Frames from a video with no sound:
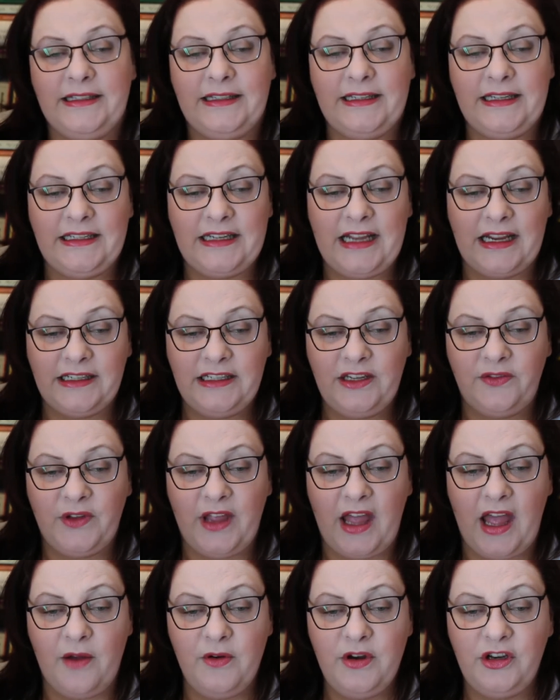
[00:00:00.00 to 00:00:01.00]
Detective
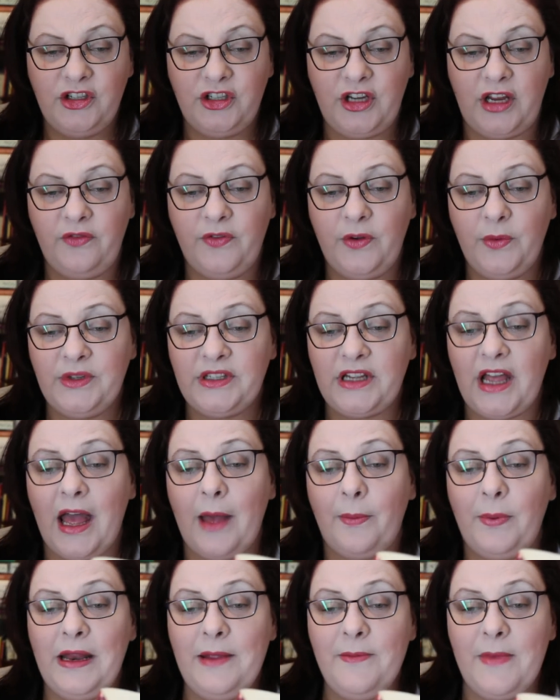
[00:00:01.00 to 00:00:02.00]
Karen Schaefer was a
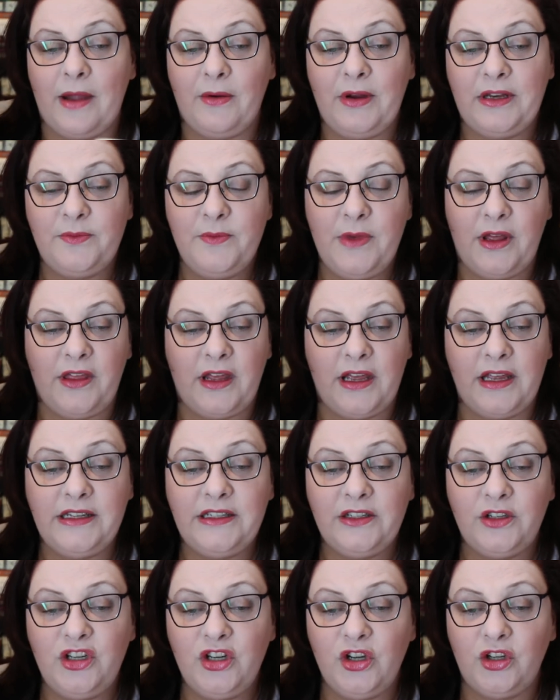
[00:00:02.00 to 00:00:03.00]
happily married mother
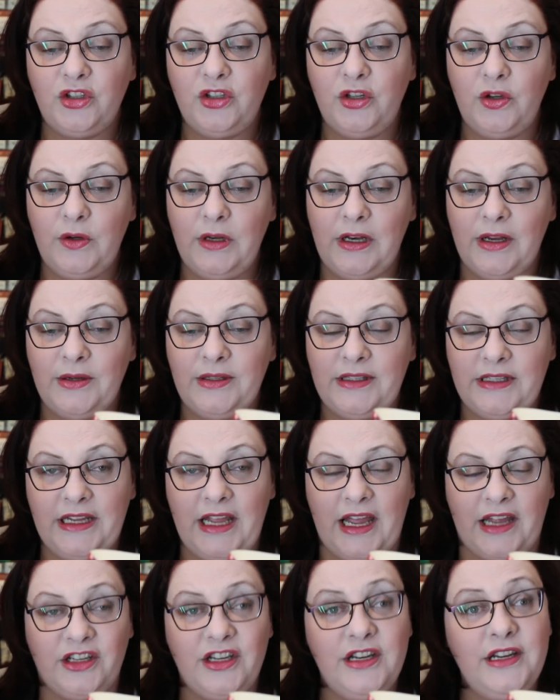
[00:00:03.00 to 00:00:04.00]
until she got too close to
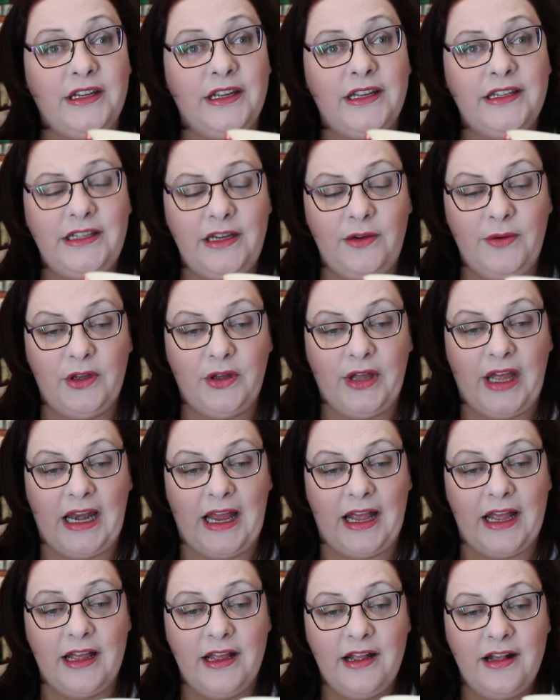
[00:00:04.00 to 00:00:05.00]
catching a serial
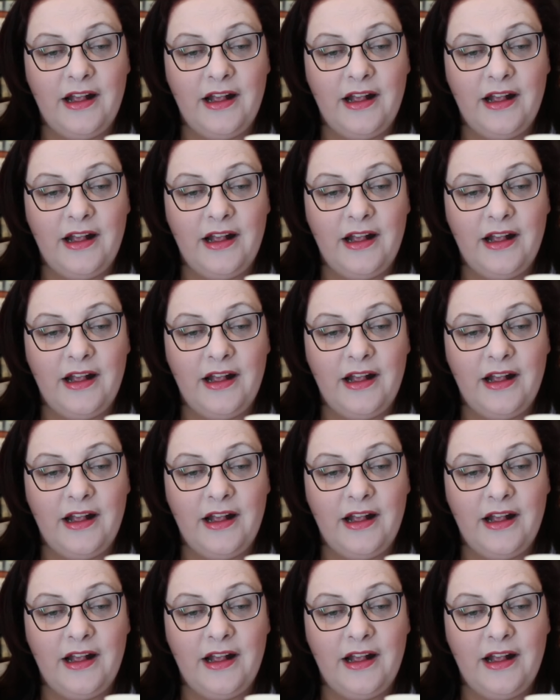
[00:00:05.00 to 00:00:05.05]
killer.